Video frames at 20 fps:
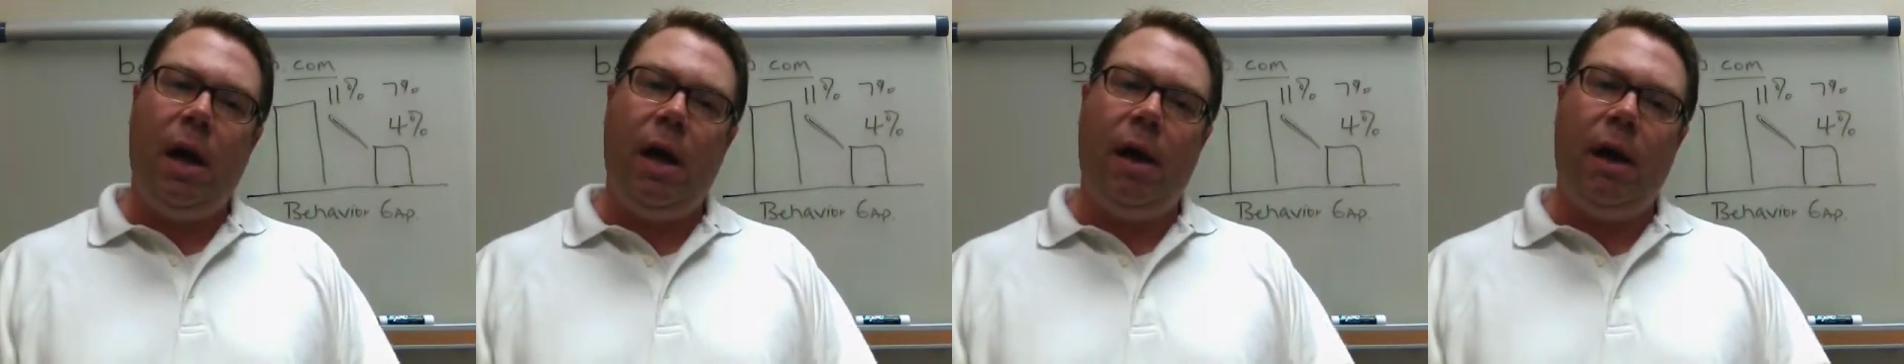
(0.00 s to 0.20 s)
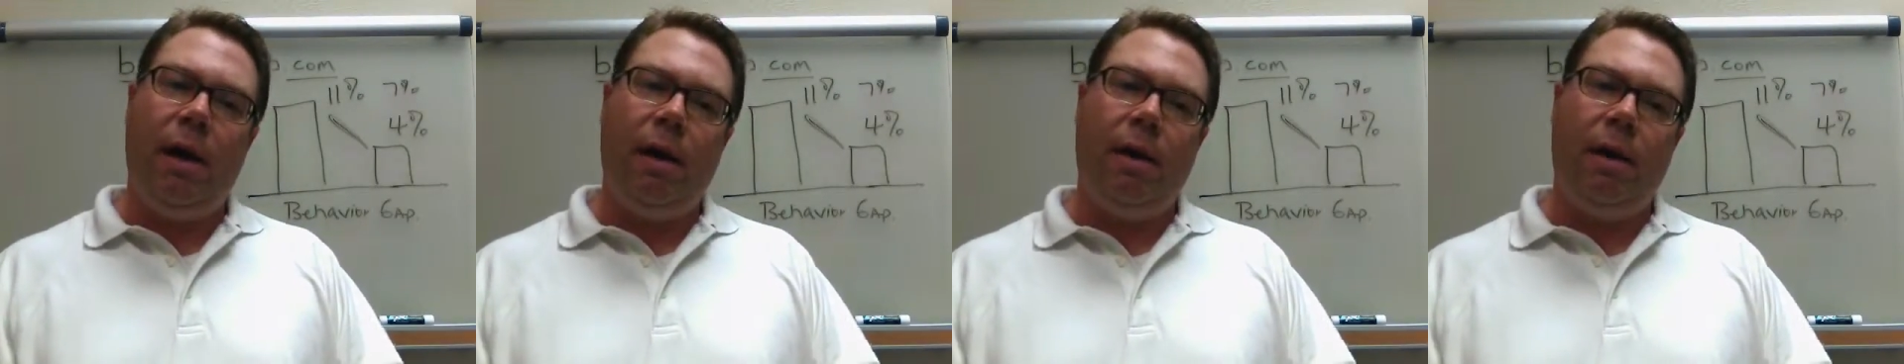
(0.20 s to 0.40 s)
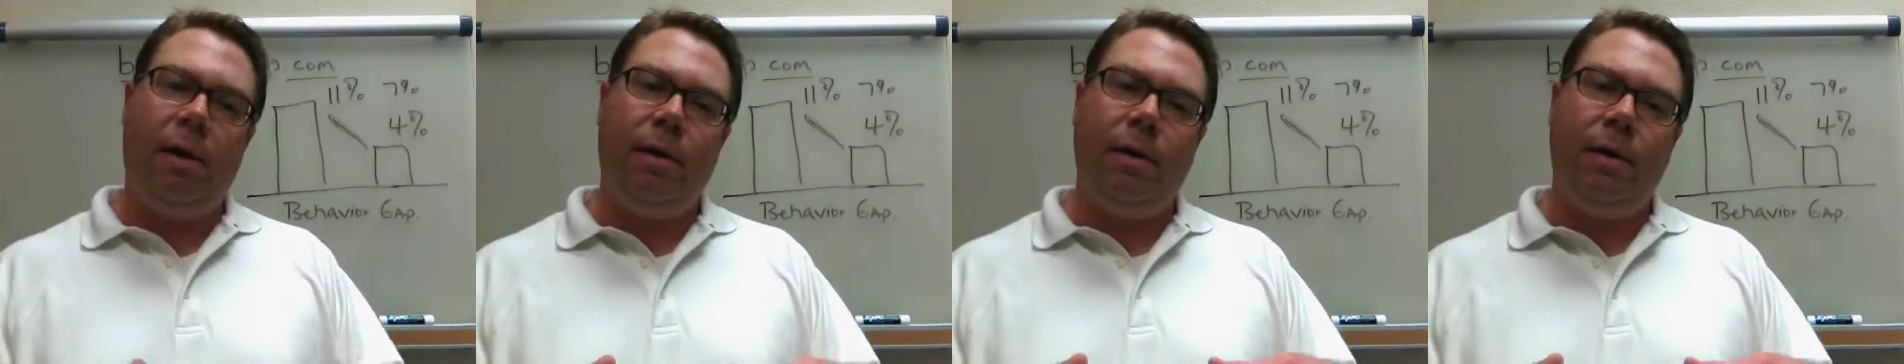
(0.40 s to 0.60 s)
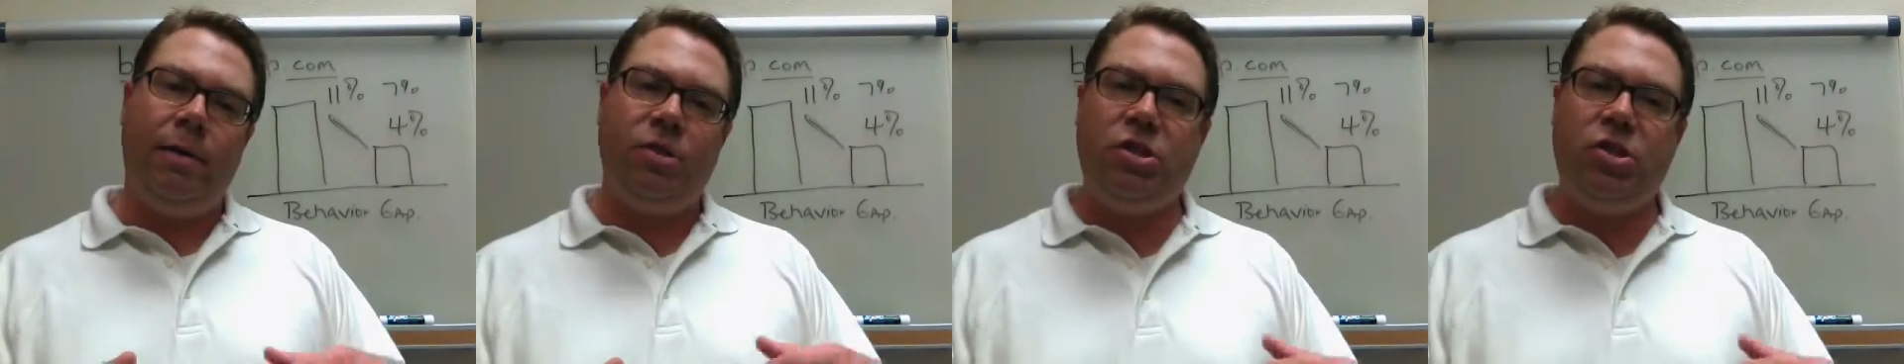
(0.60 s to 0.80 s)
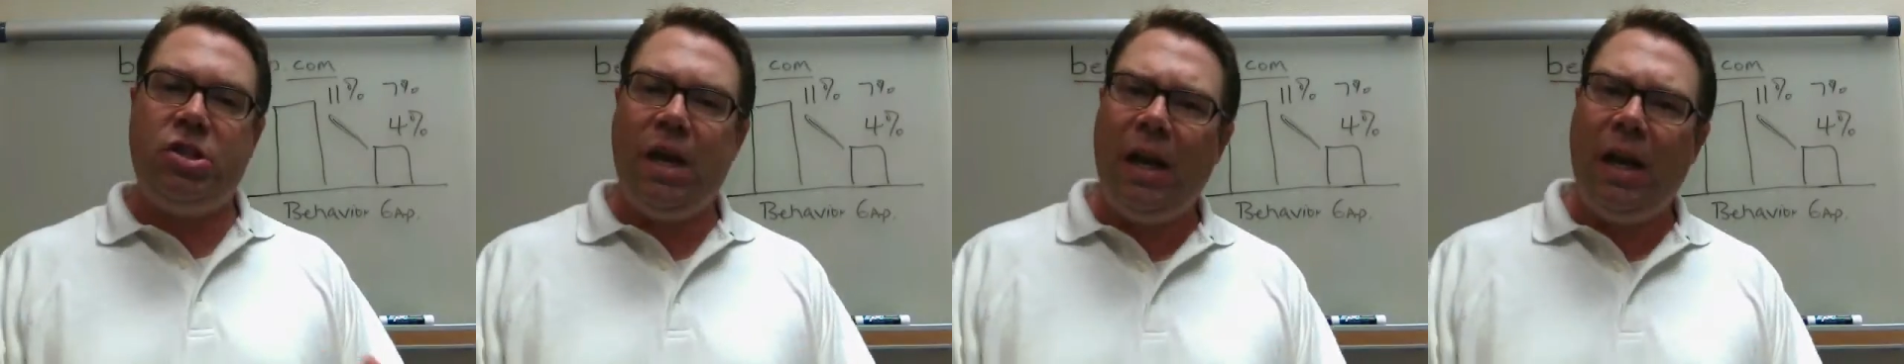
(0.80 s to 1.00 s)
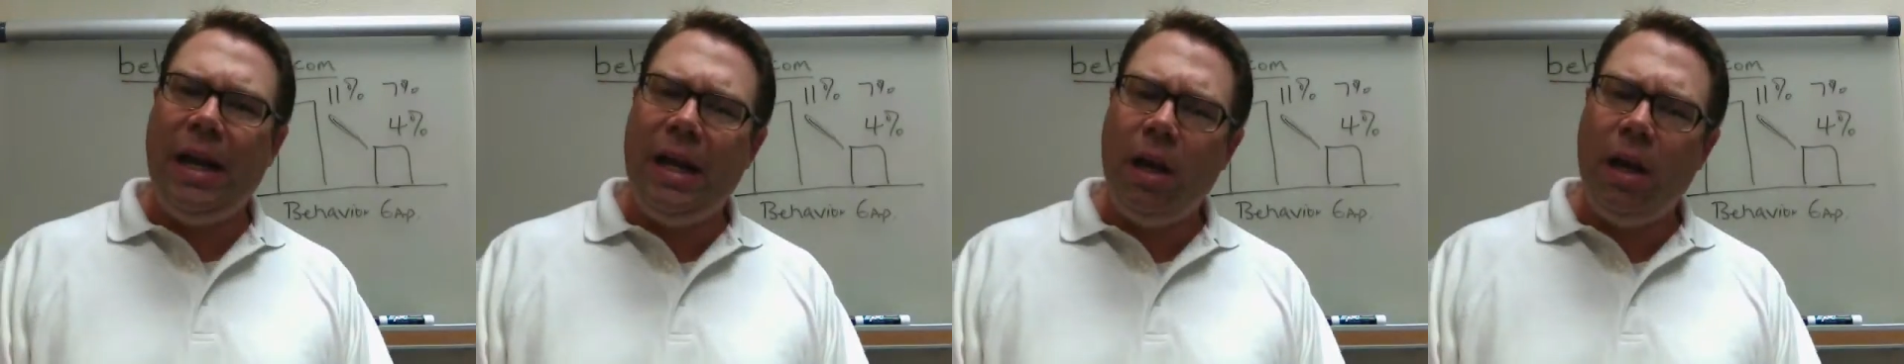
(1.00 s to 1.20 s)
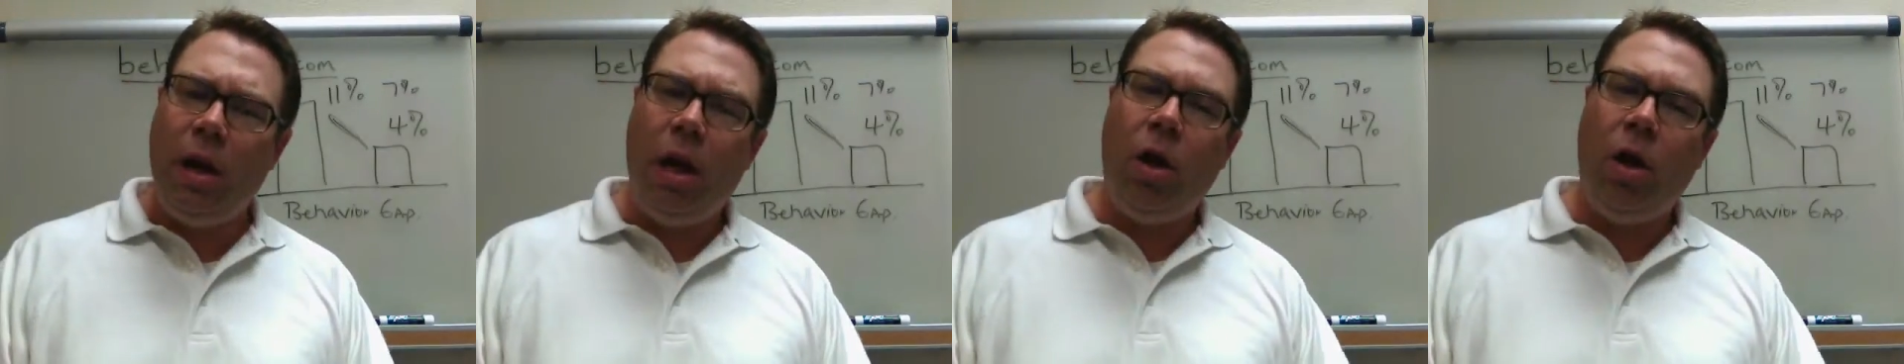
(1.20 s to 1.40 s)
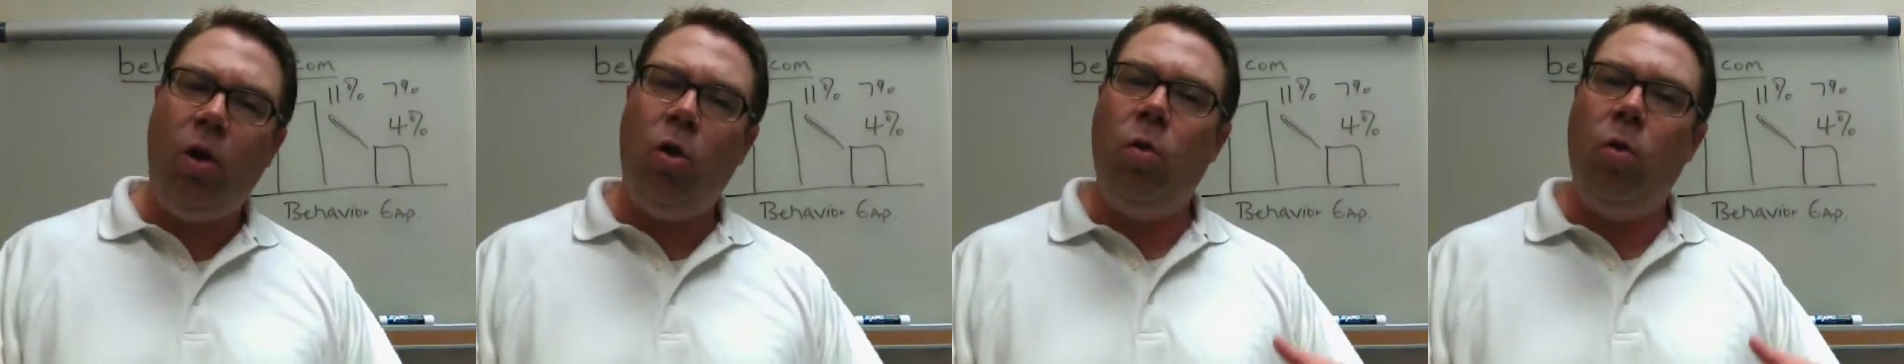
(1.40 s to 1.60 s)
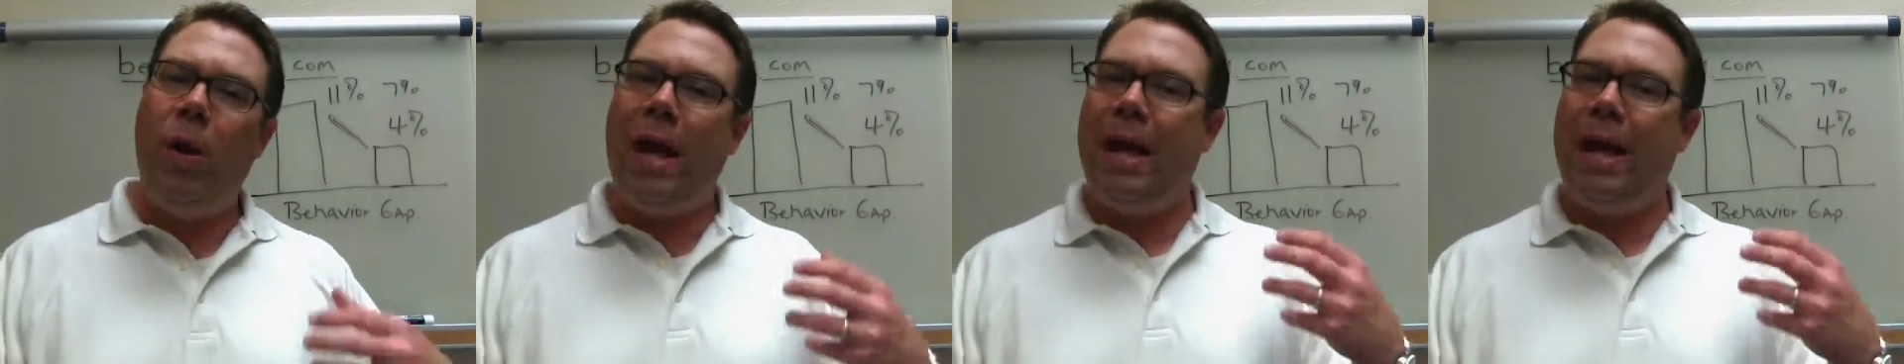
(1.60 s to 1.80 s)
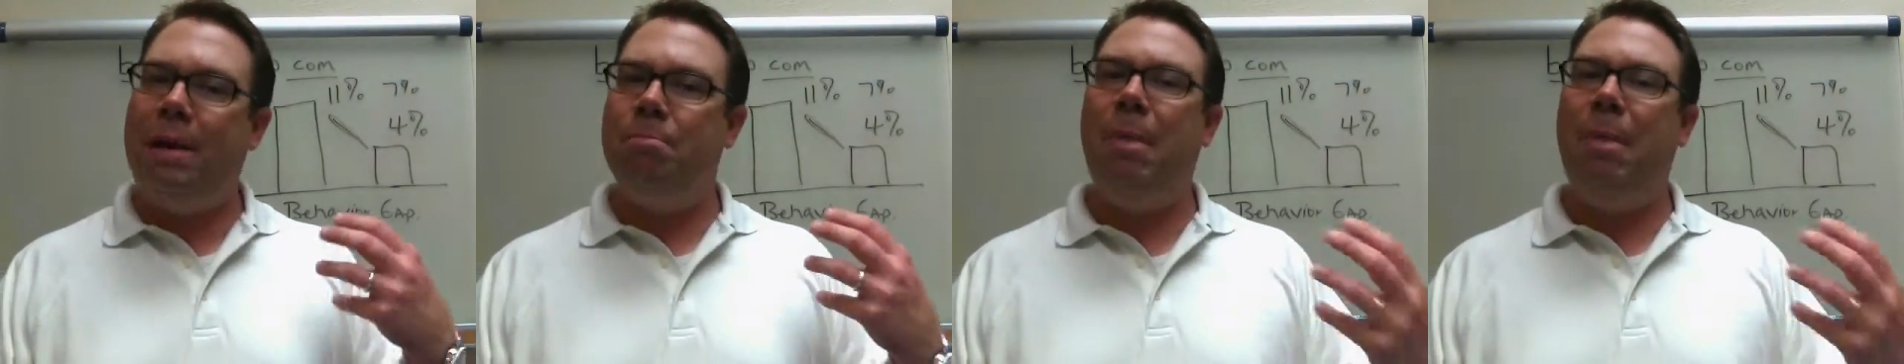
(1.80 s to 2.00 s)
selling low
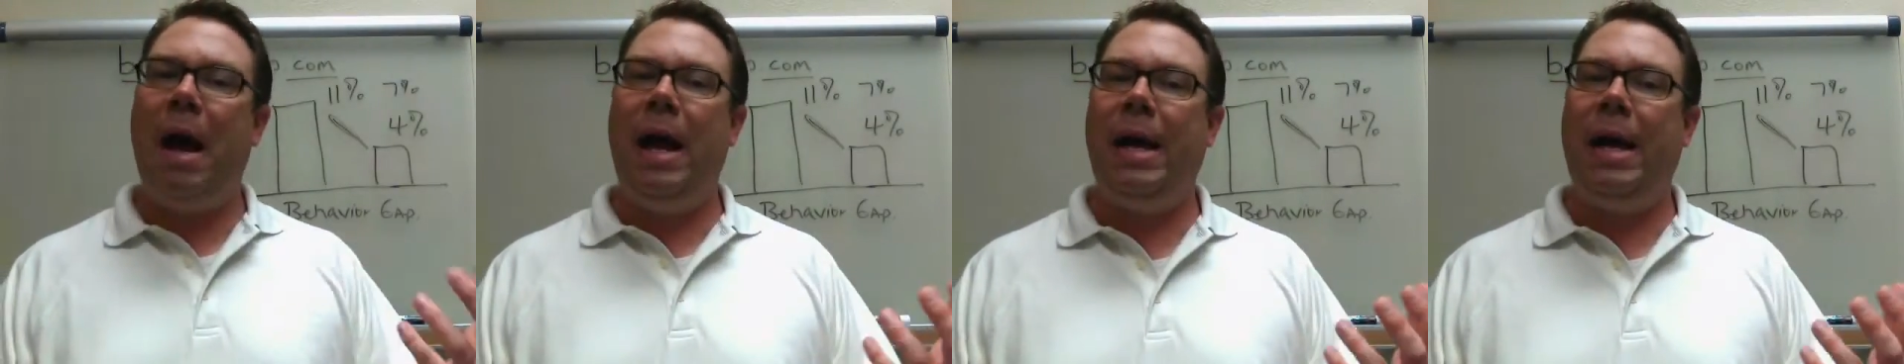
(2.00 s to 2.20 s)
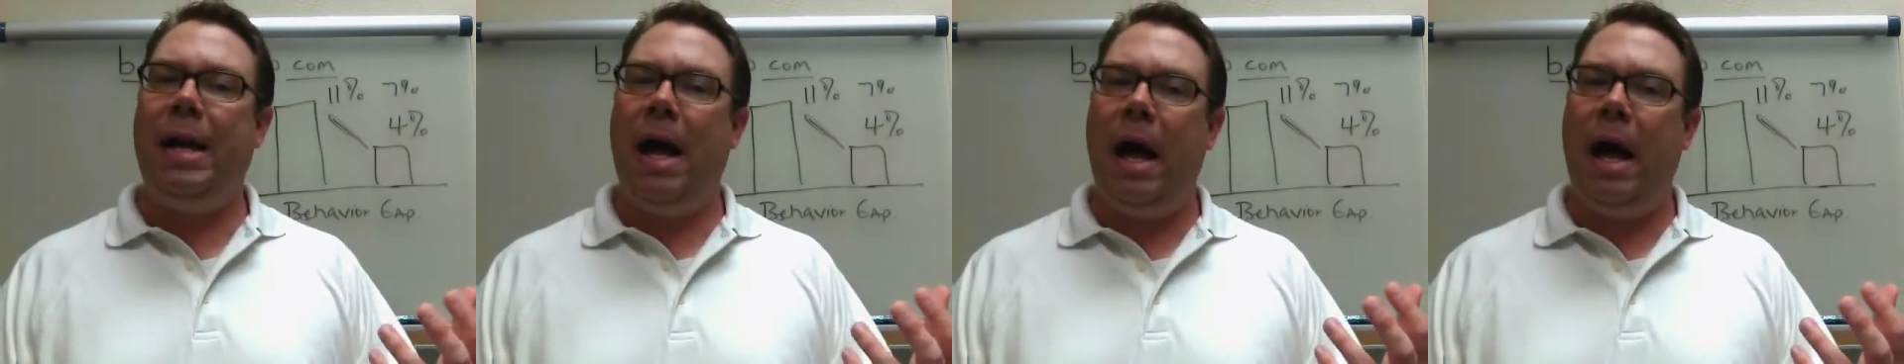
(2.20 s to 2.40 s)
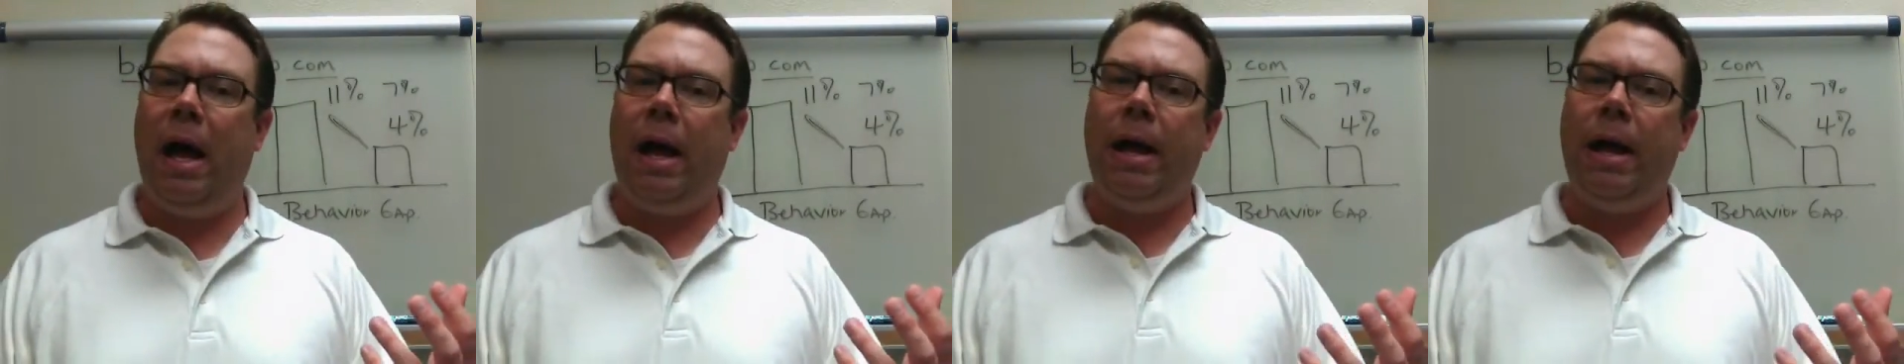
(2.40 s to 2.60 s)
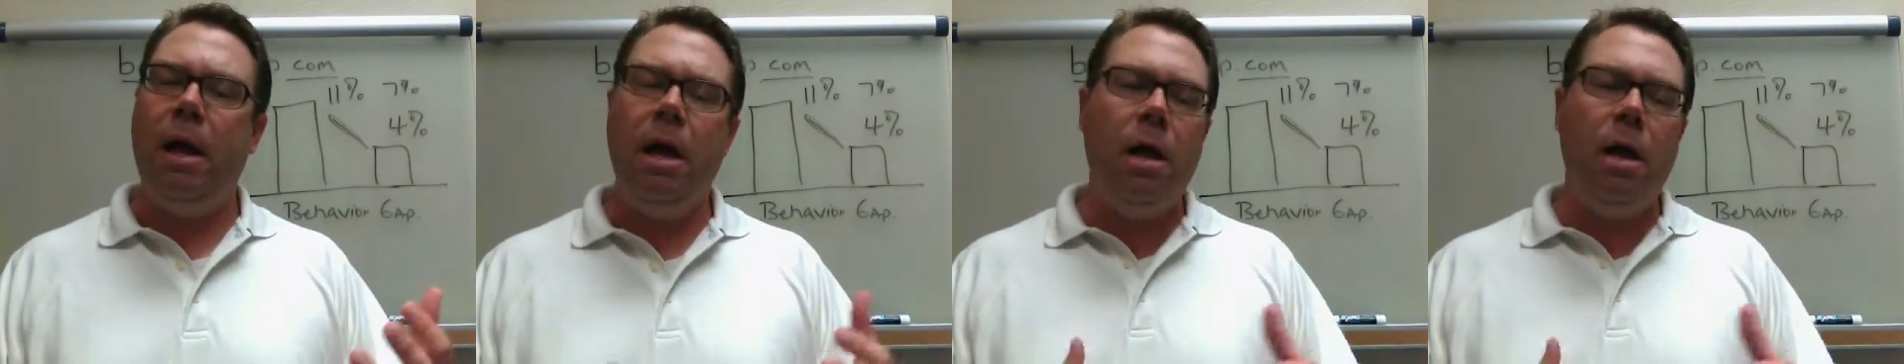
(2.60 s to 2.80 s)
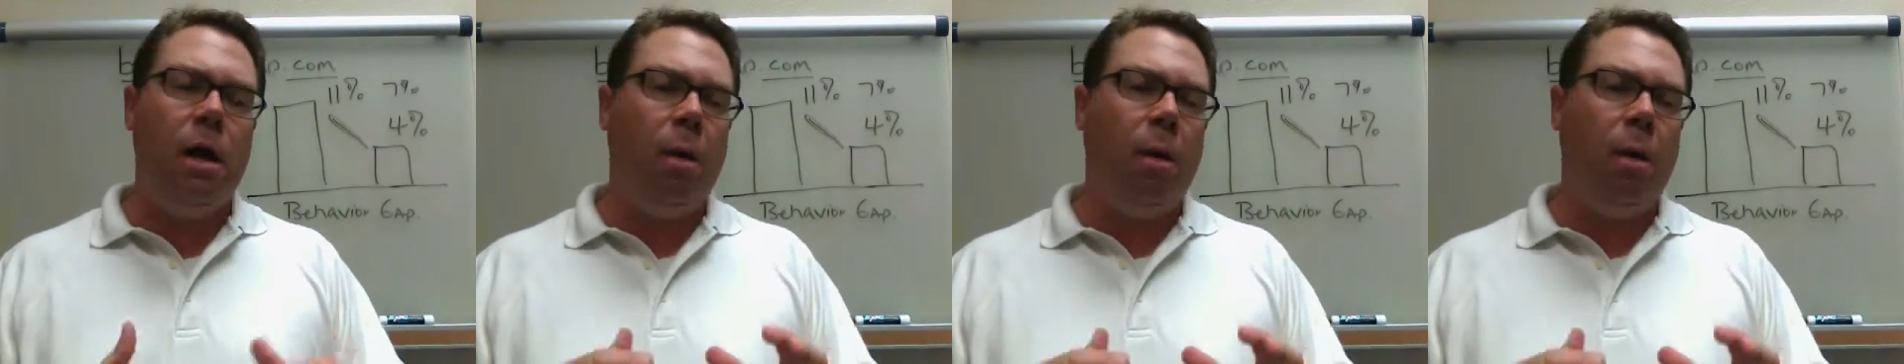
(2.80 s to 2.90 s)
and buying high.